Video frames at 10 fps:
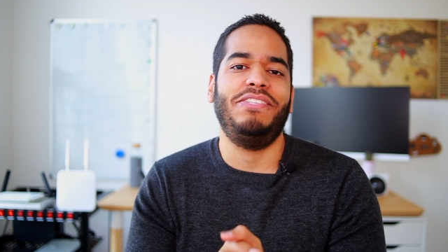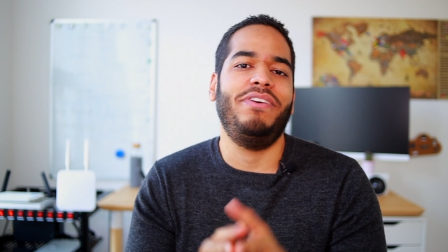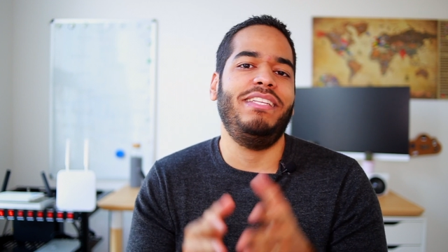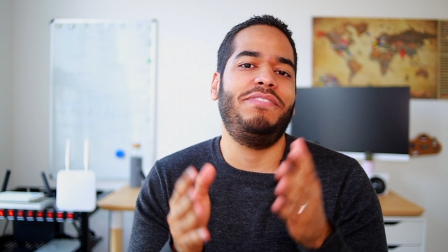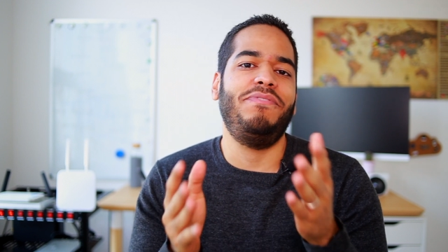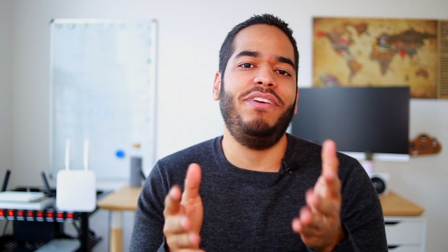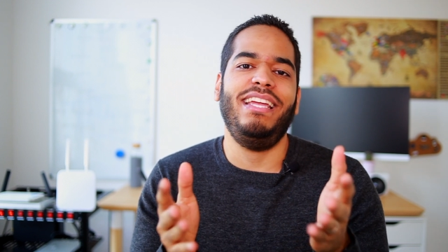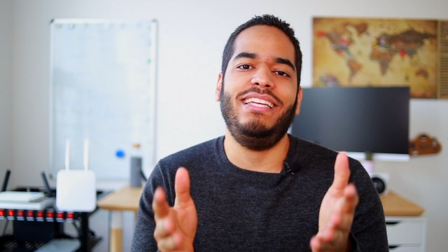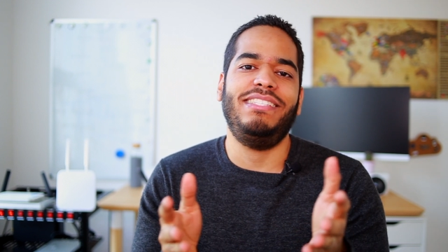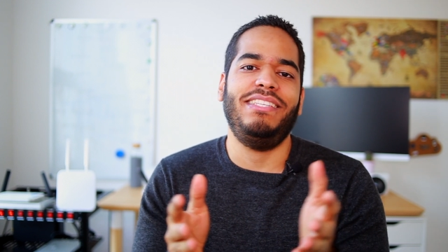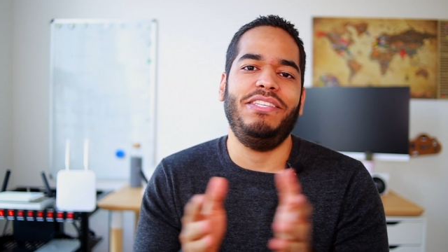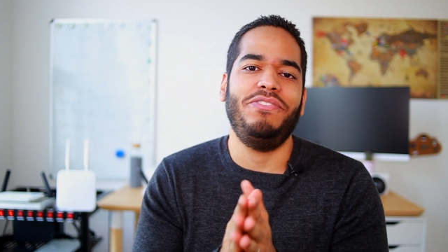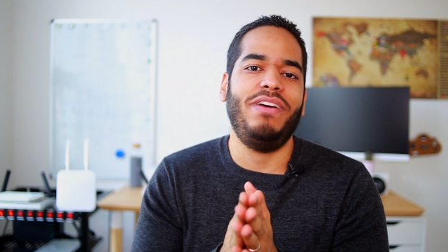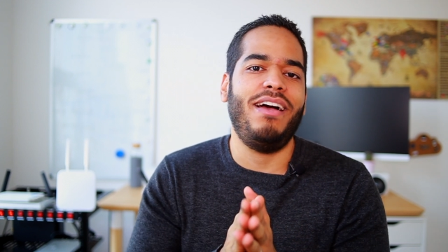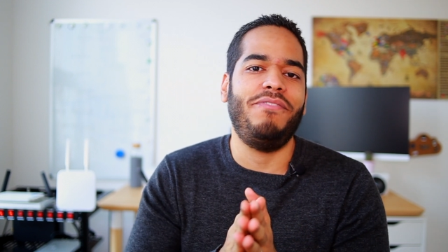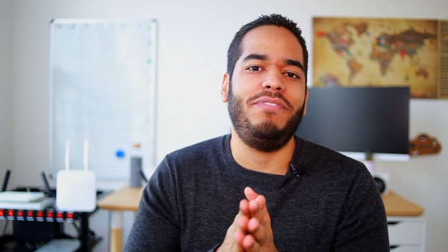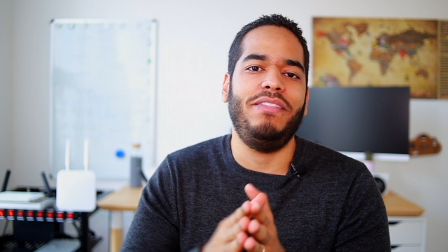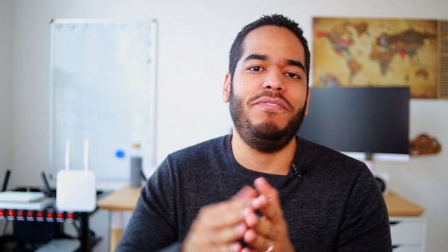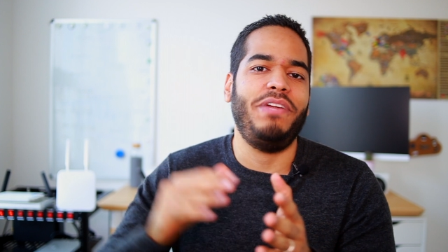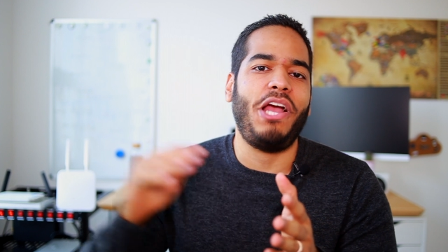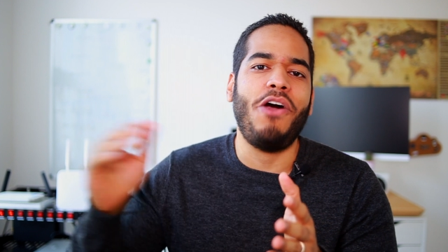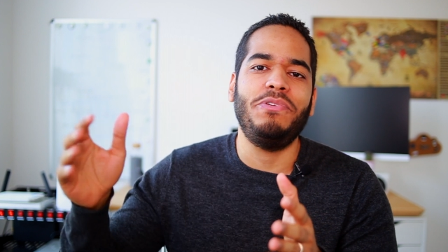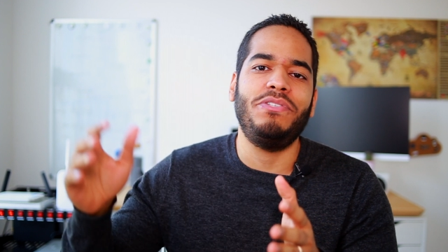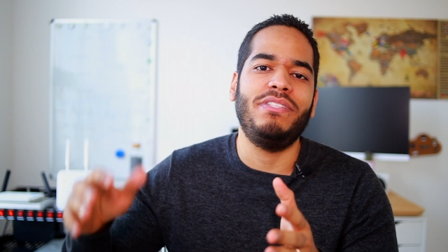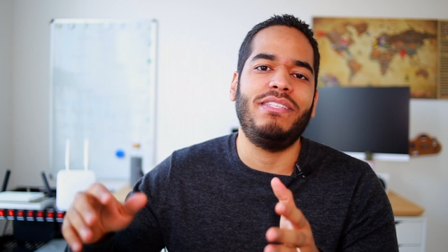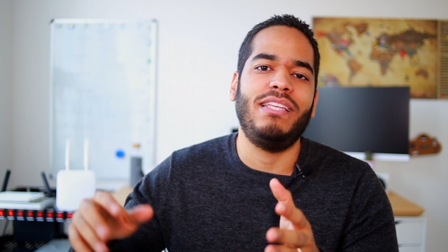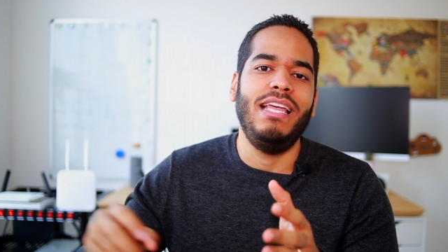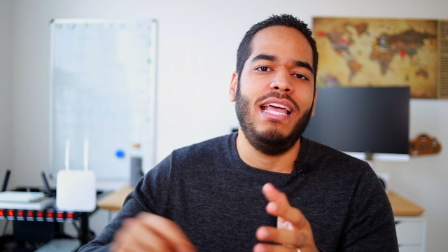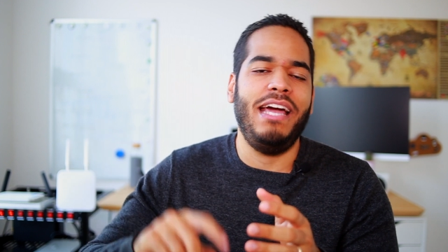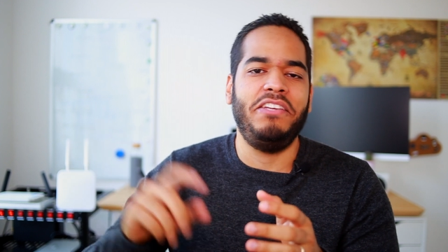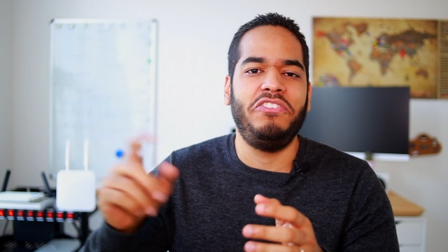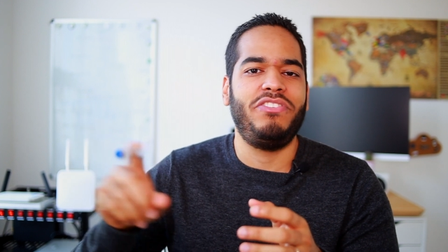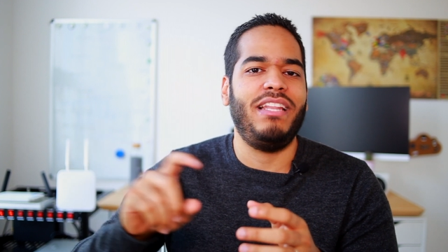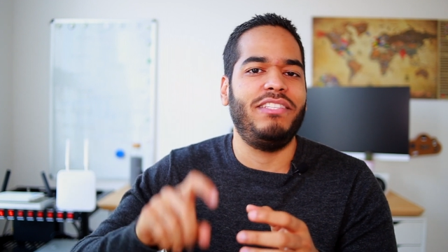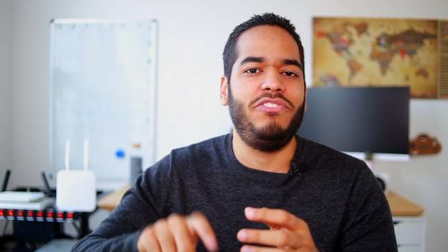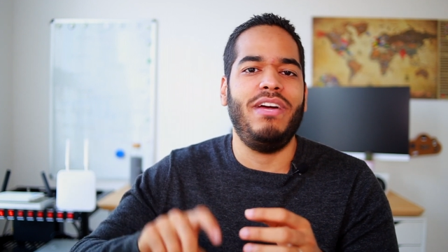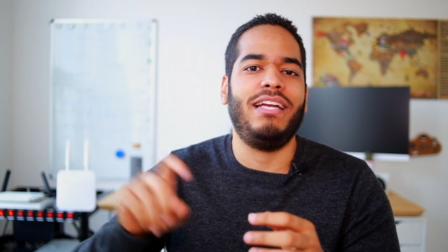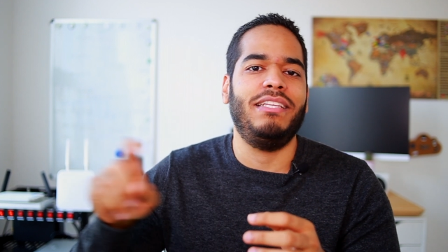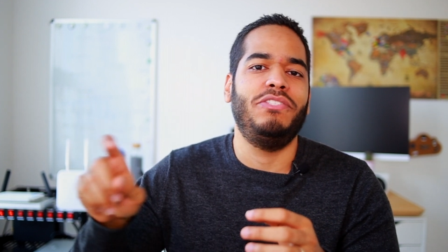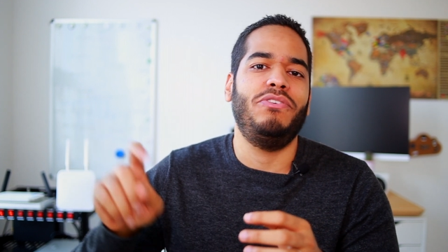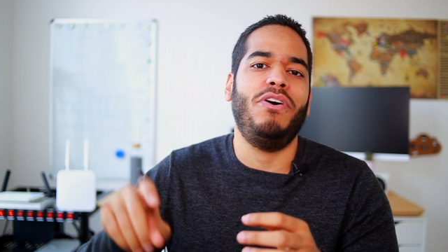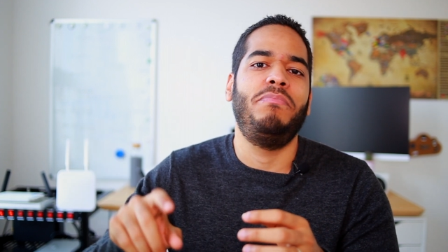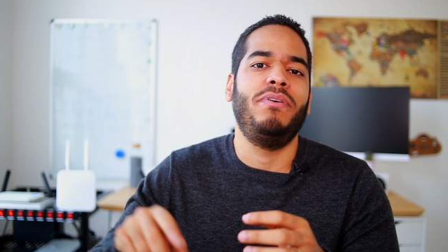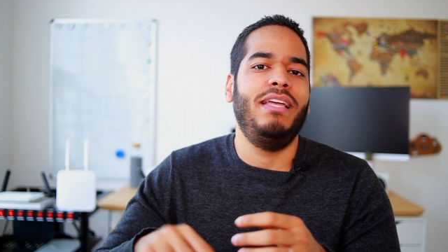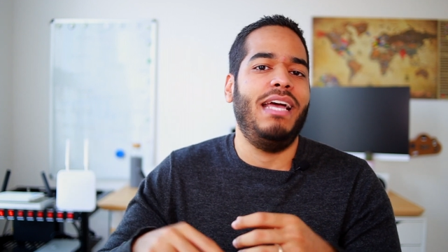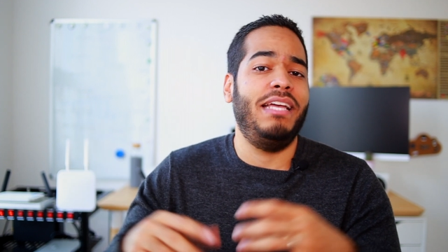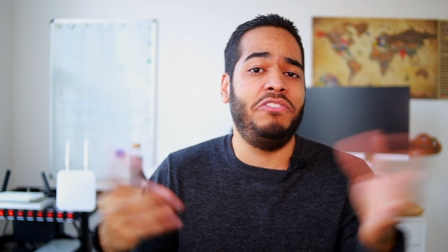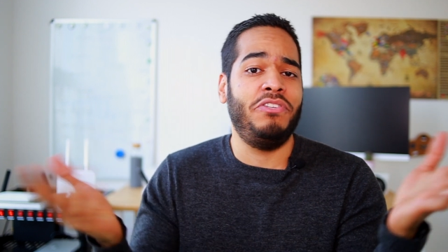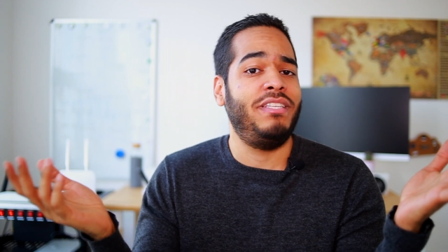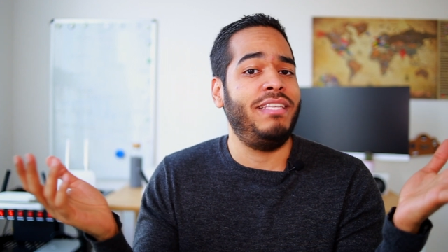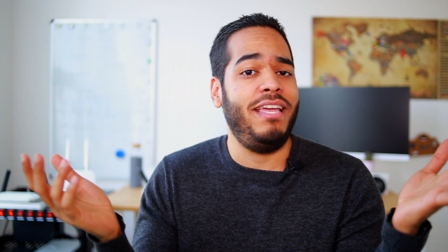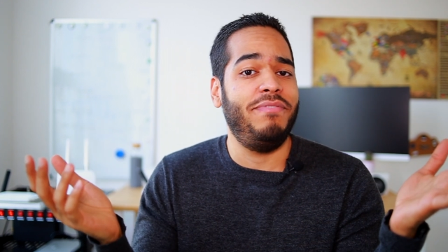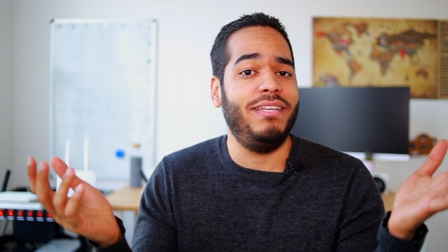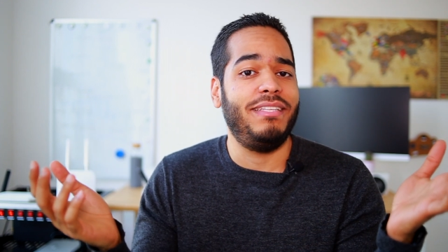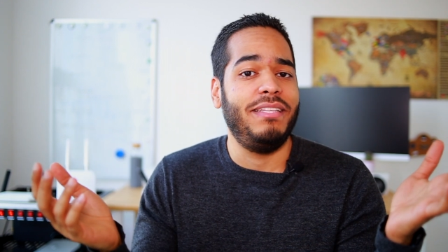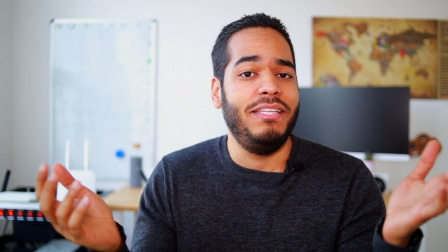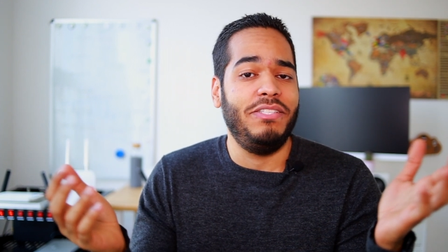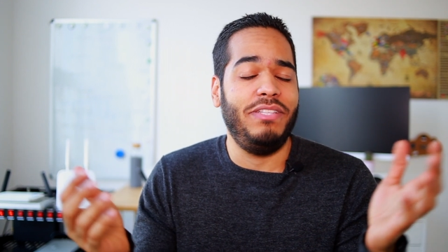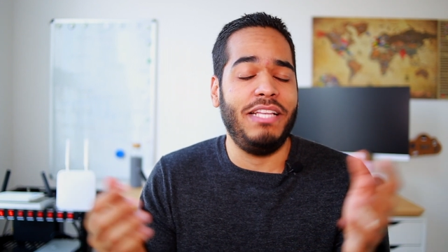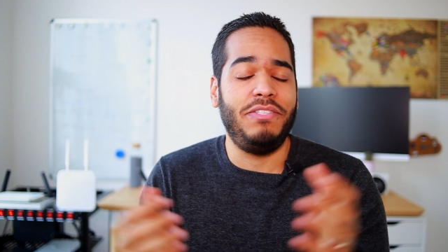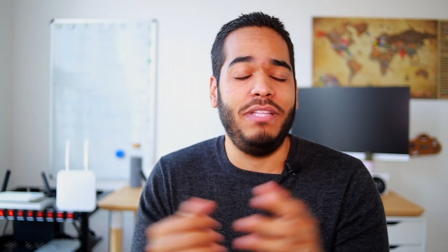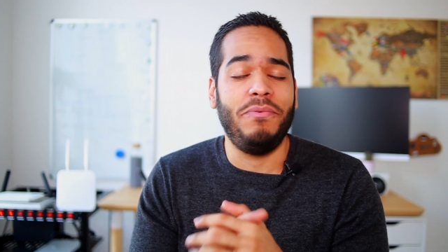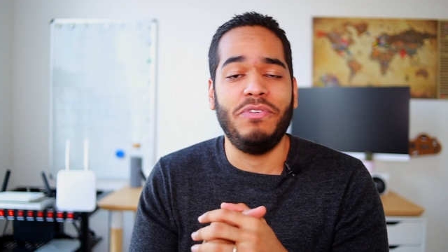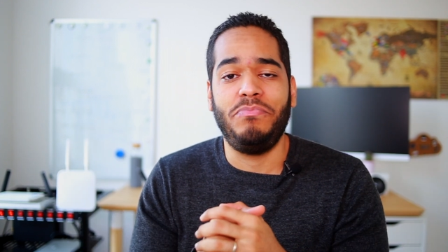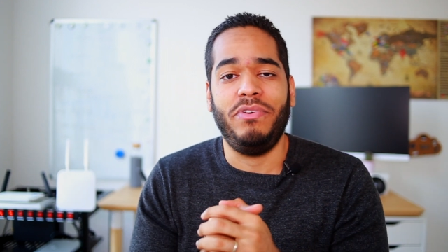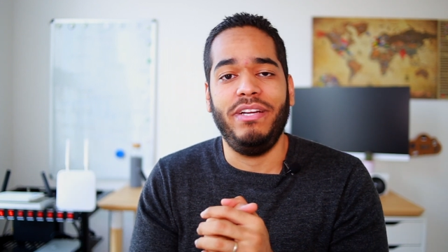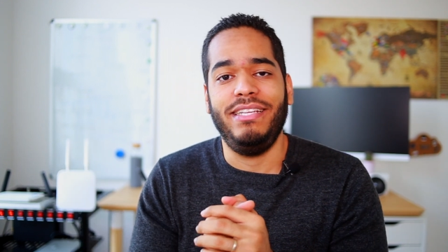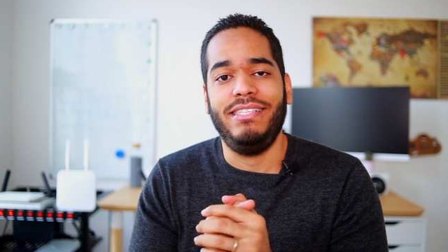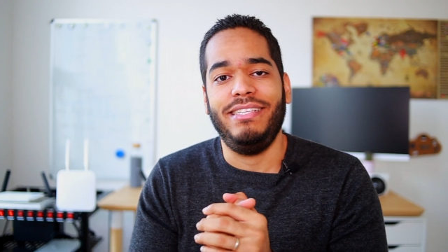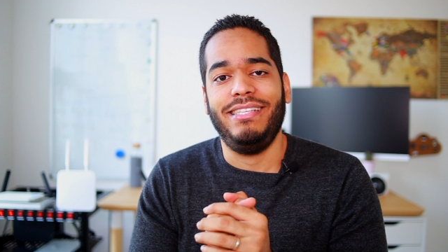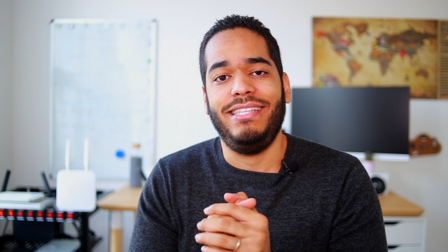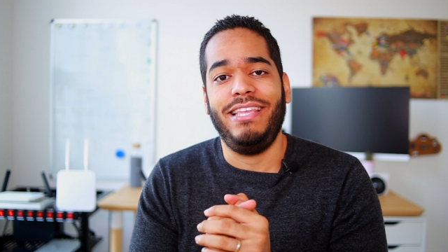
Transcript: So it's very easy. You have the different options, and it's just like drag and drop and just save it. So that's that was pretty easy.